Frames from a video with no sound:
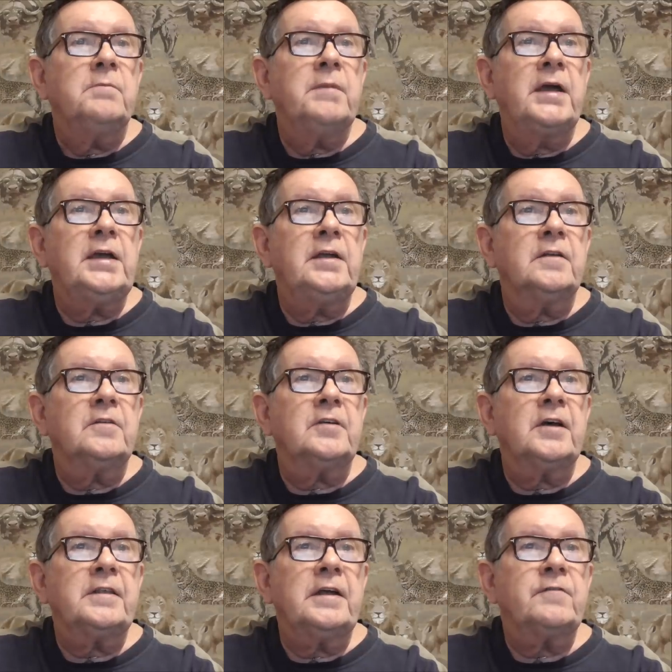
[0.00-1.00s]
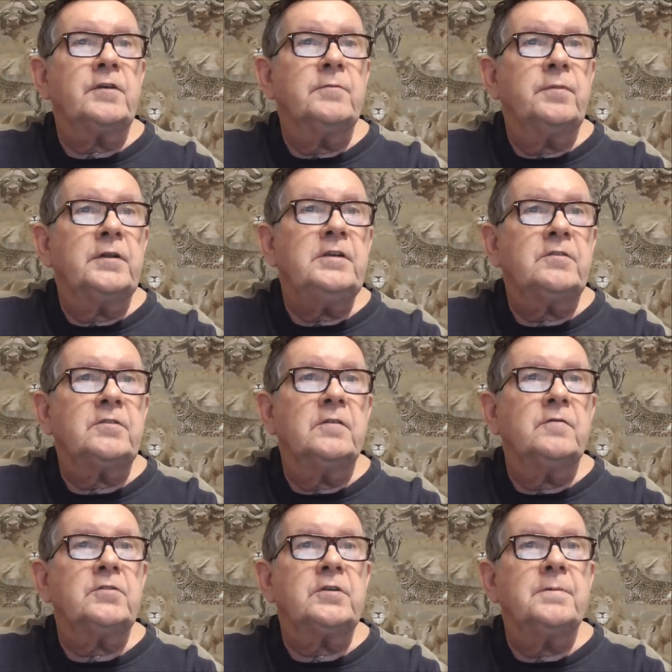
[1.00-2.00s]
making the South African Police
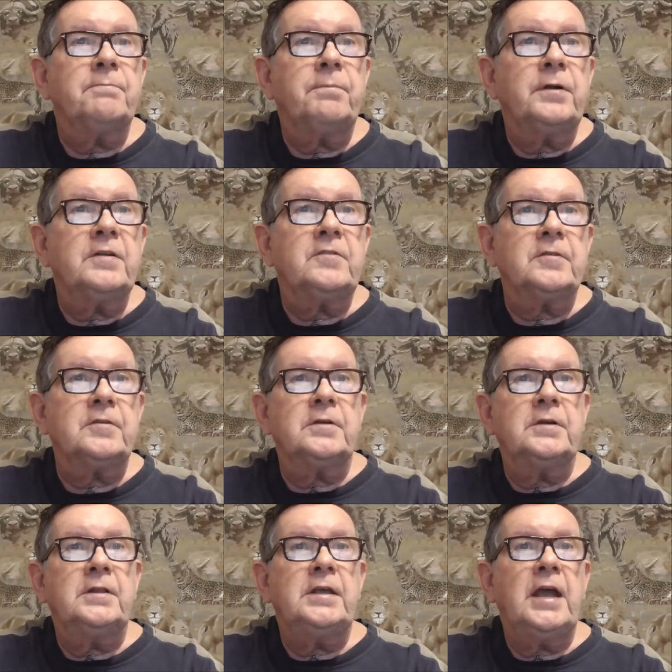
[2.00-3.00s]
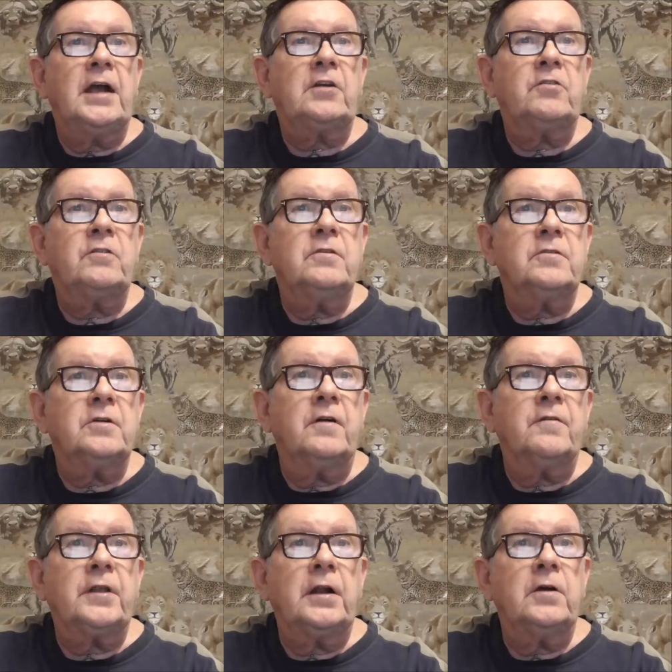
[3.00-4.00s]
Service complicit in the actions
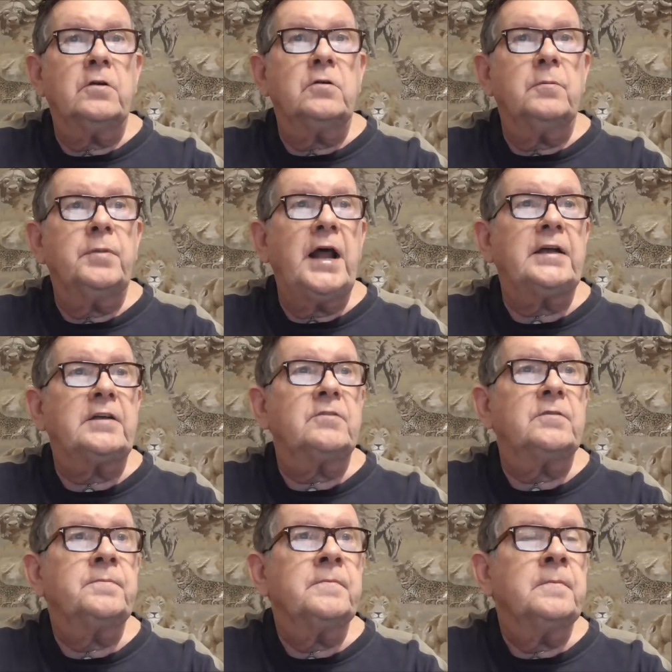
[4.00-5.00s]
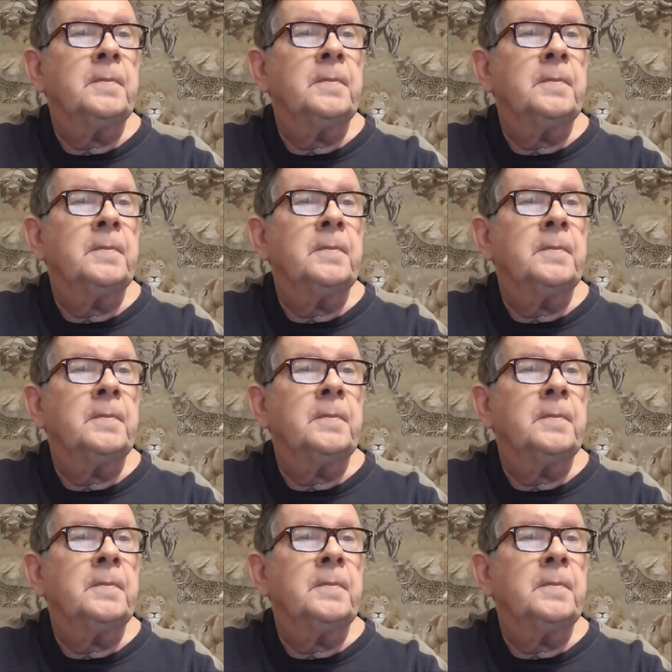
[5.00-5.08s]
of the local blacks.